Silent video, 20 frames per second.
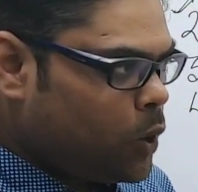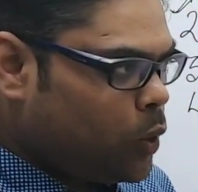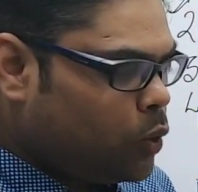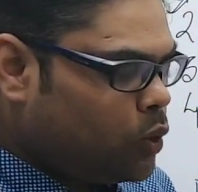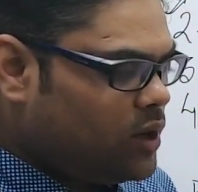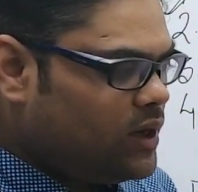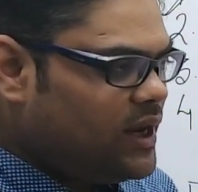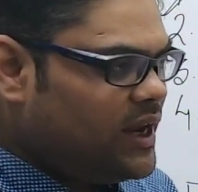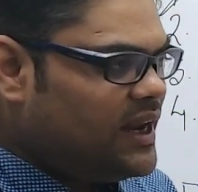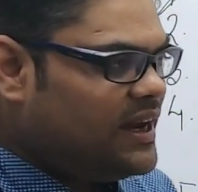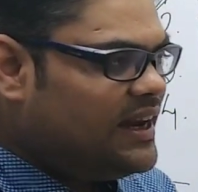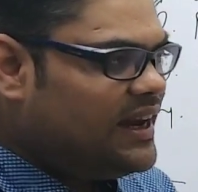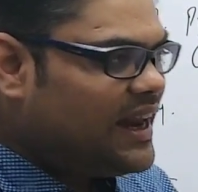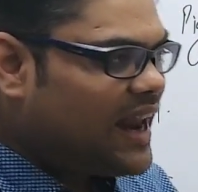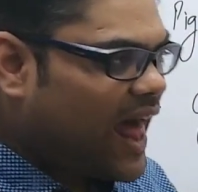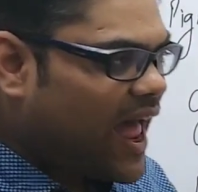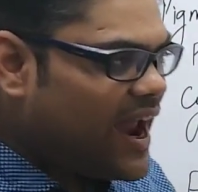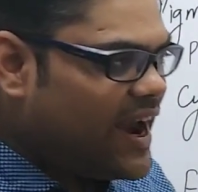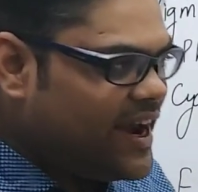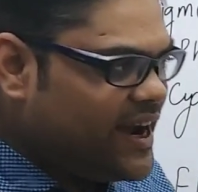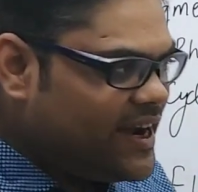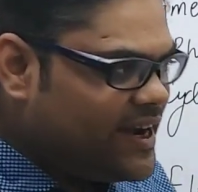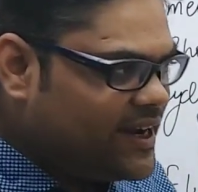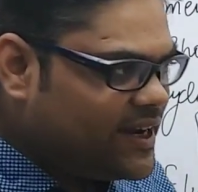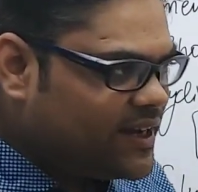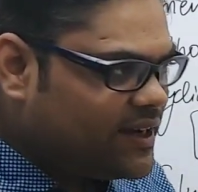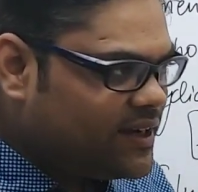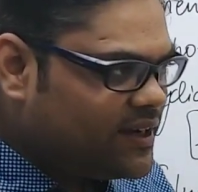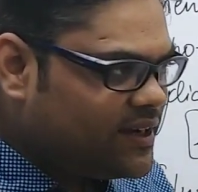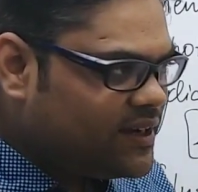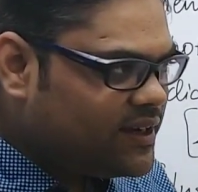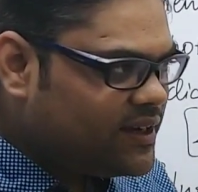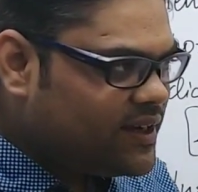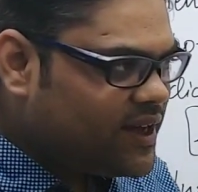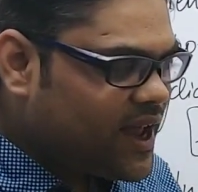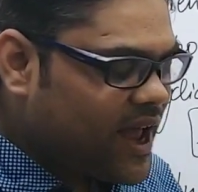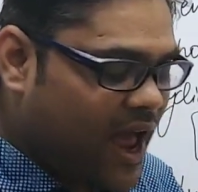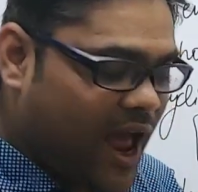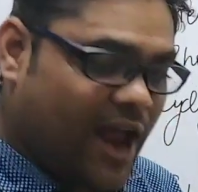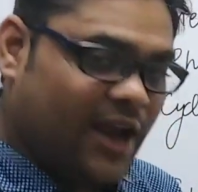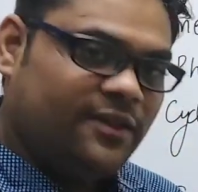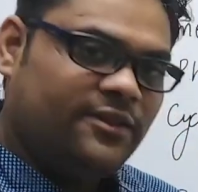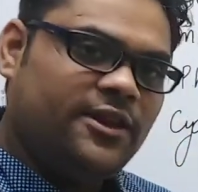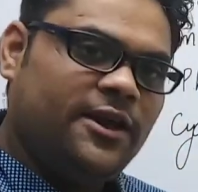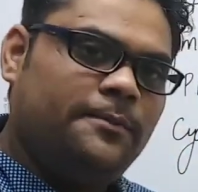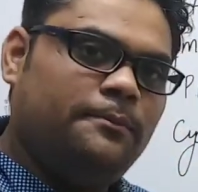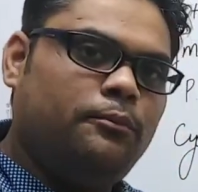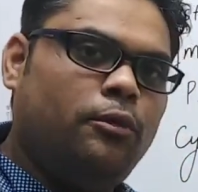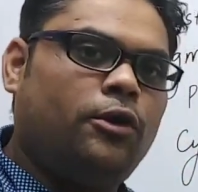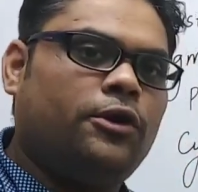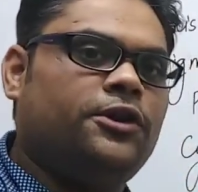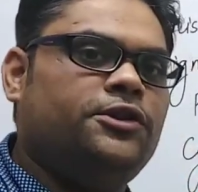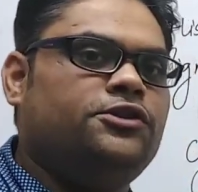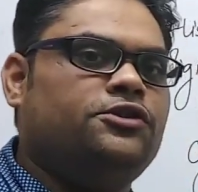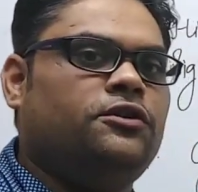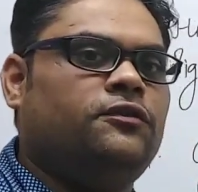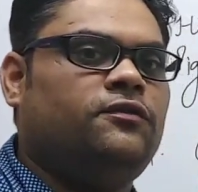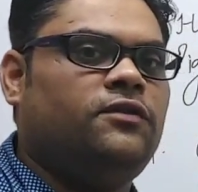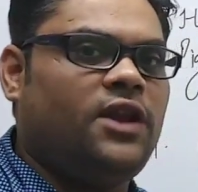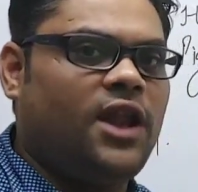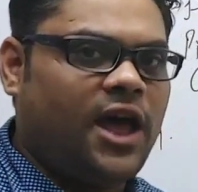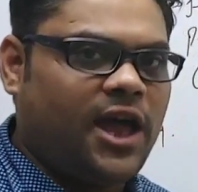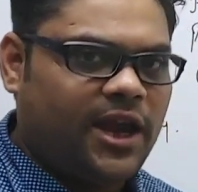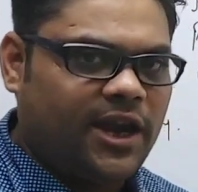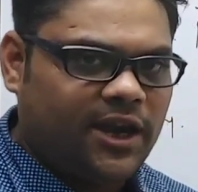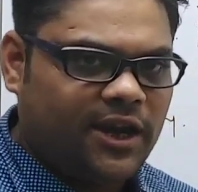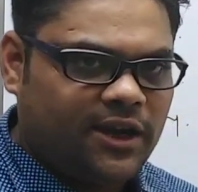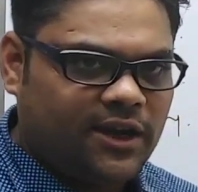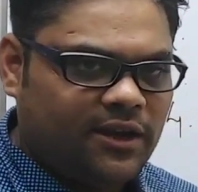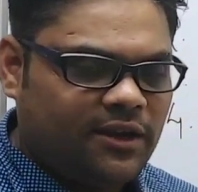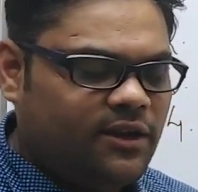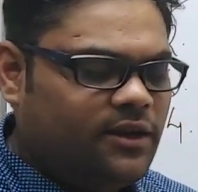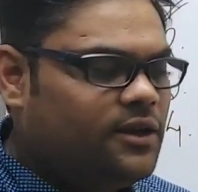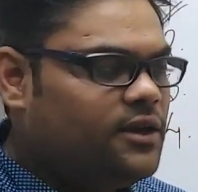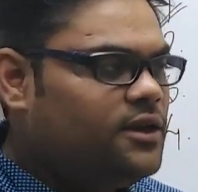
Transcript: only light and the importance of light